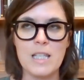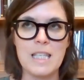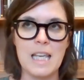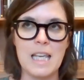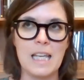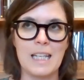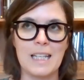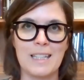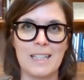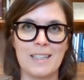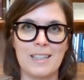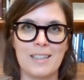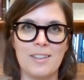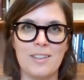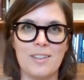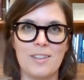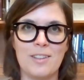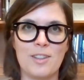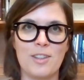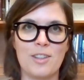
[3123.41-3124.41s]
and
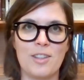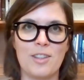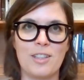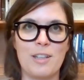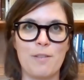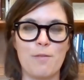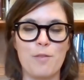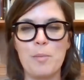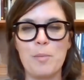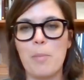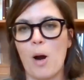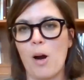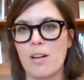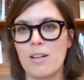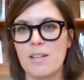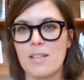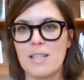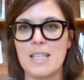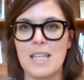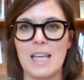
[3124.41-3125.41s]
the different
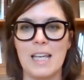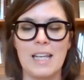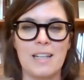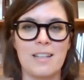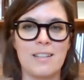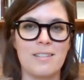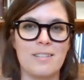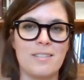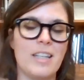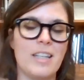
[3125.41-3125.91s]
parts, and